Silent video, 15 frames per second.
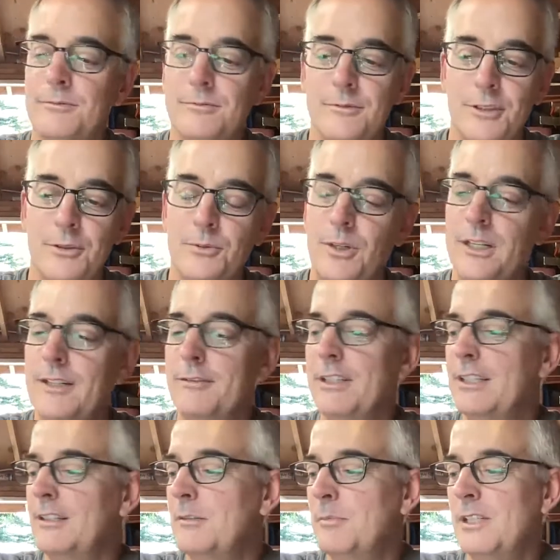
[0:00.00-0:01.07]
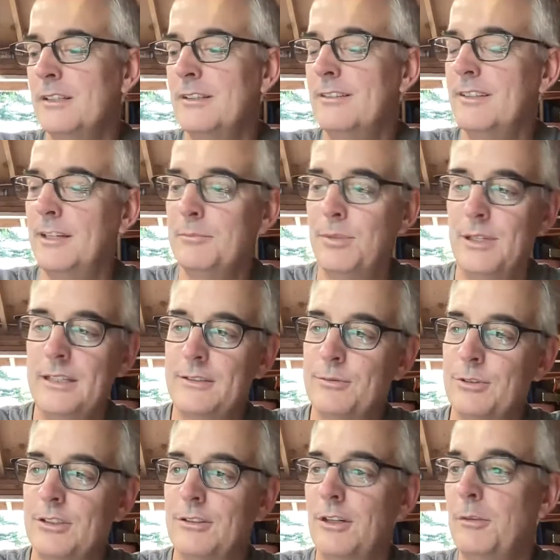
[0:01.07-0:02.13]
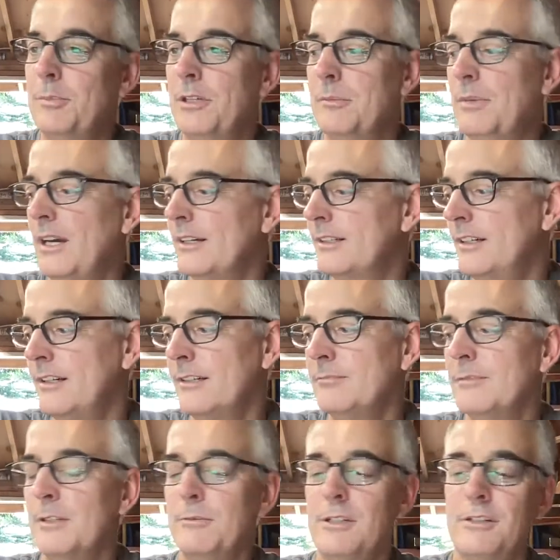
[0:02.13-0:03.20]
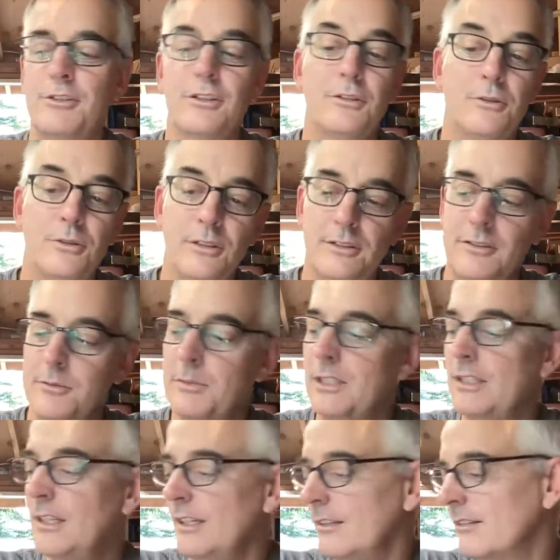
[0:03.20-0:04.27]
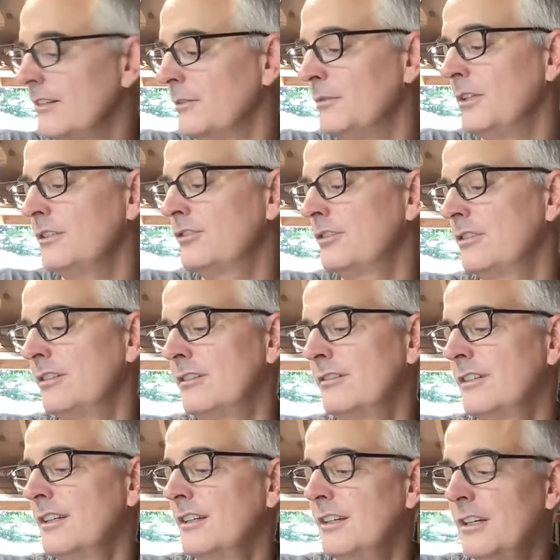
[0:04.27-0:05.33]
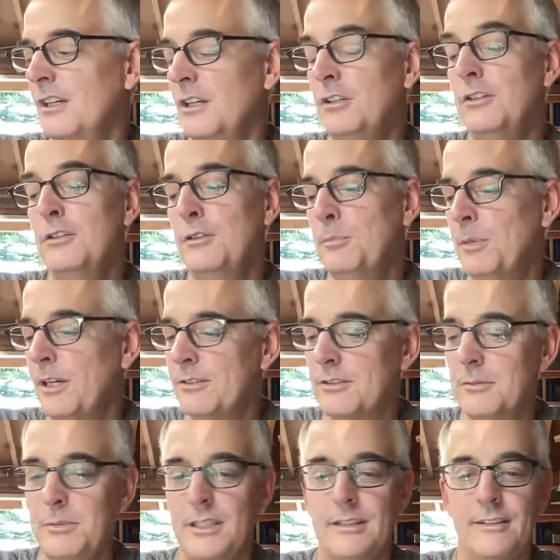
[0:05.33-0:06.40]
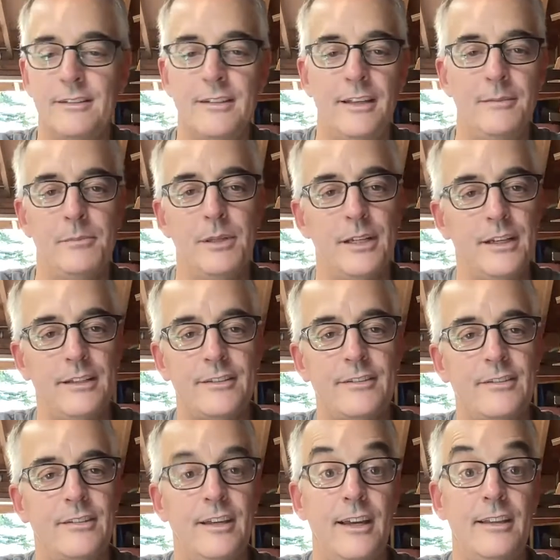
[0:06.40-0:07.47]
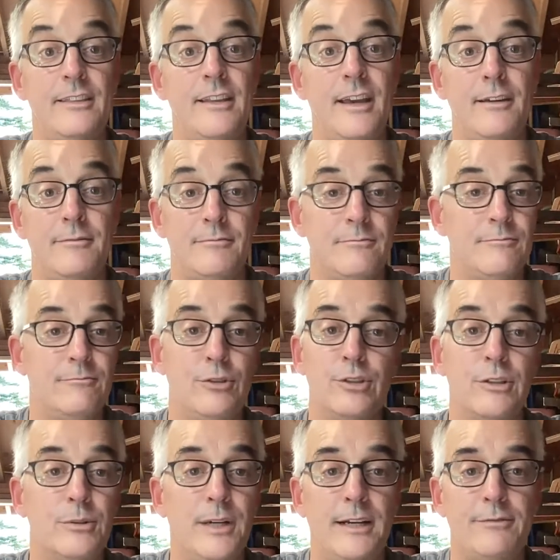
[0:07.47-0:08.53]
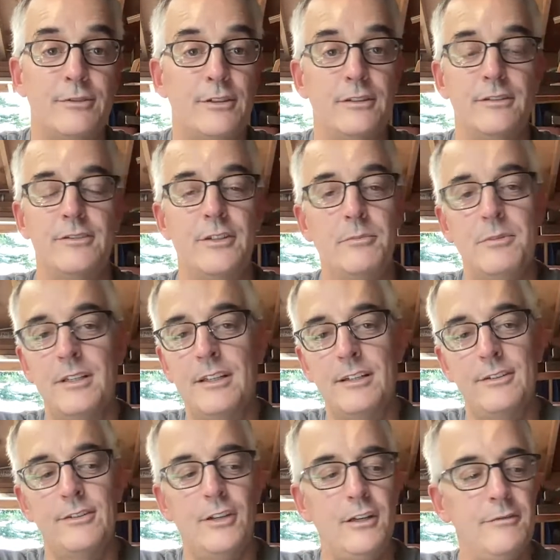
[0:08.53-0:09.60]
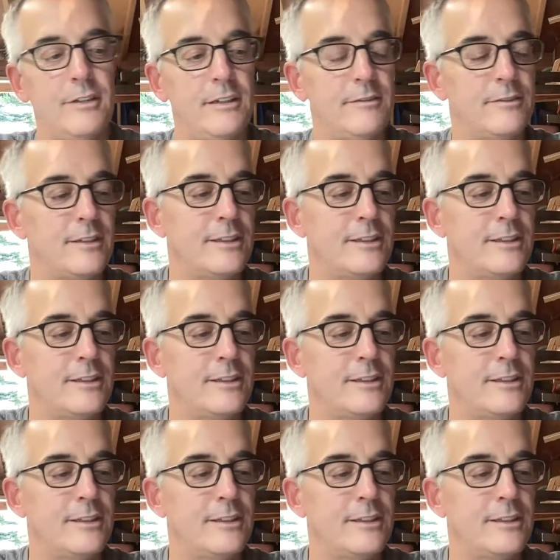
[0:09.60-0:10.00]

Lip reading: you know, want everything to be in the same place when you open it back up, that want your cords to be neat, that want your toothbrush to be in the same place, and that will go after something that'll solve it.